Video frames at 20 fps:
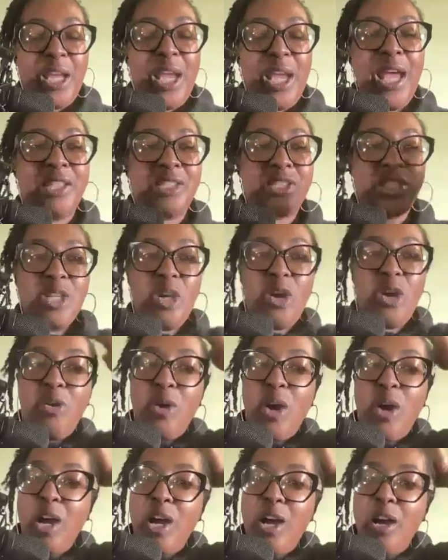Right. And
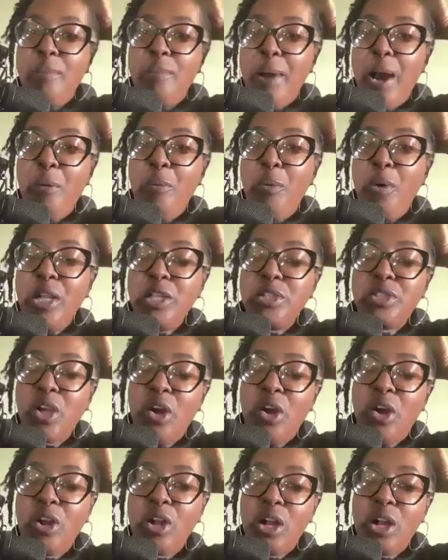so I want to
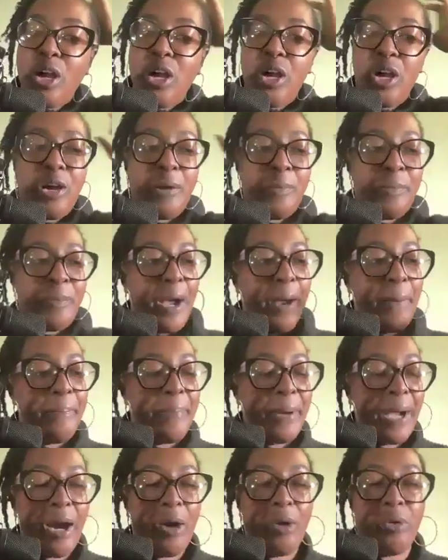talk
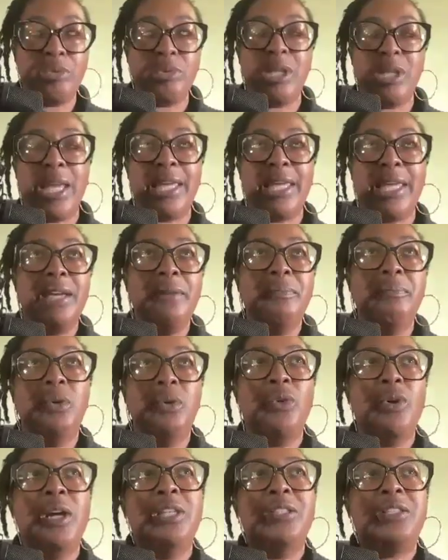about, like, get
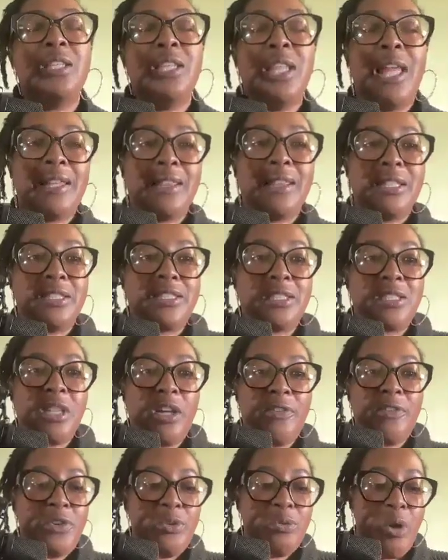more into like the
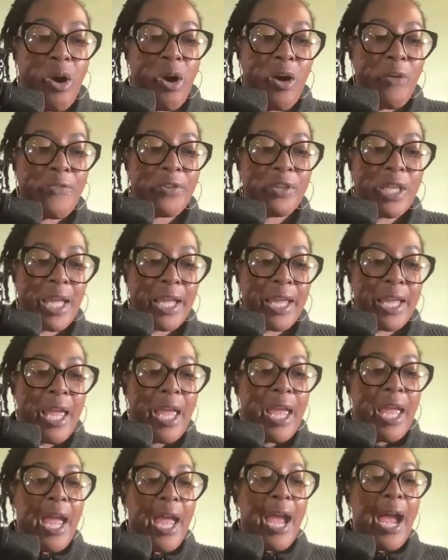stuff you offer. Like,
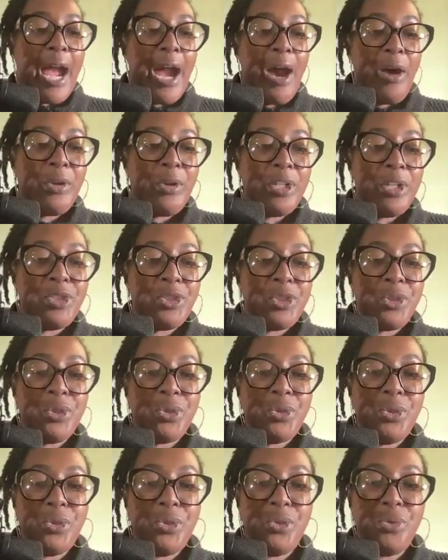how did
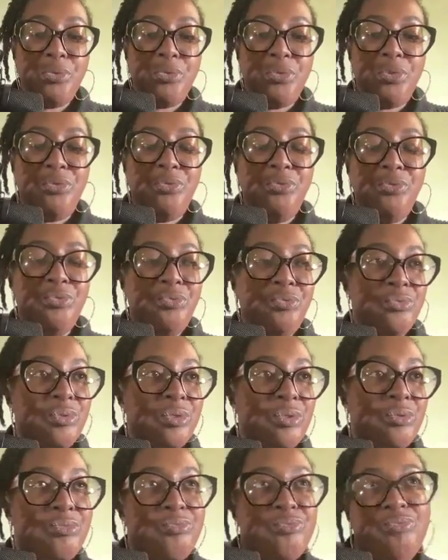you
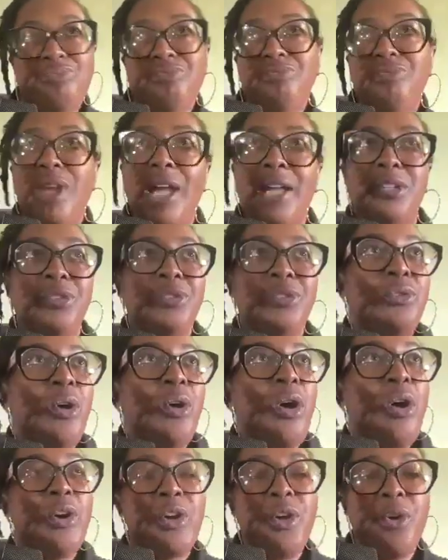like do
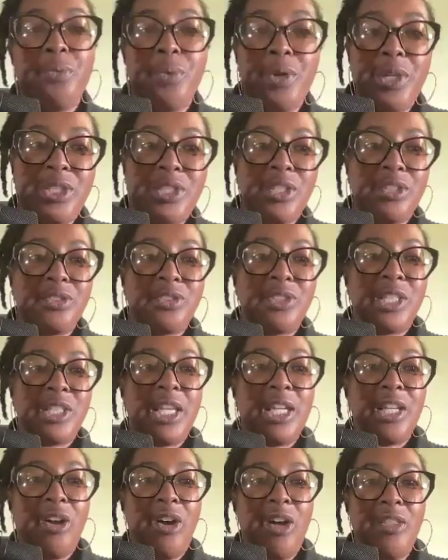all your research to
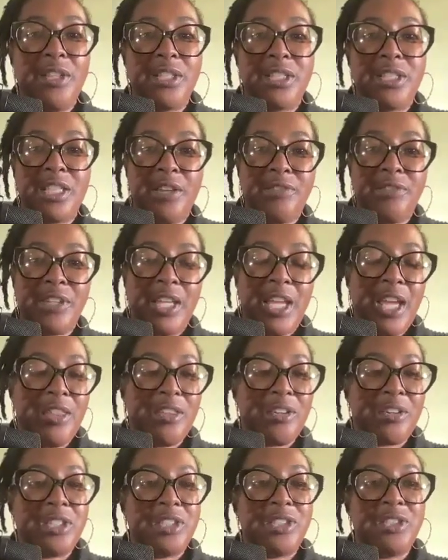get all the stuff
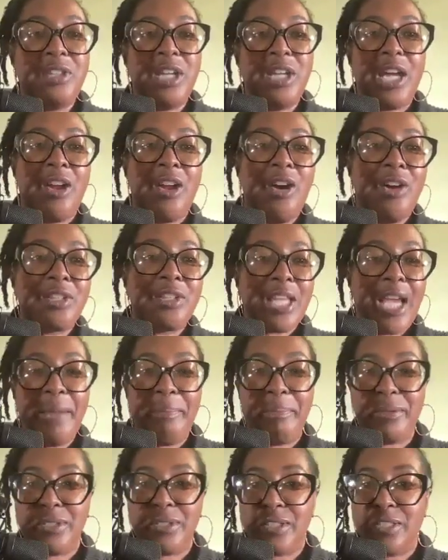together? Because you got all
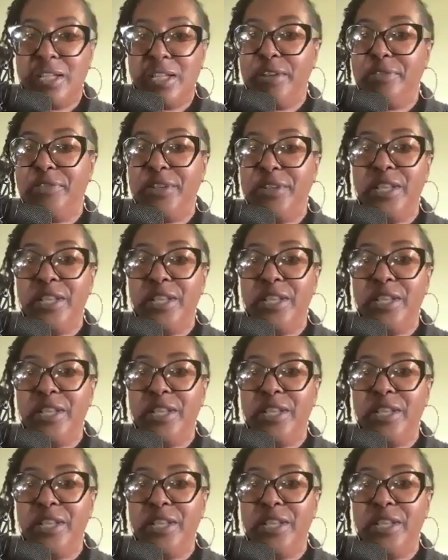type of stuff.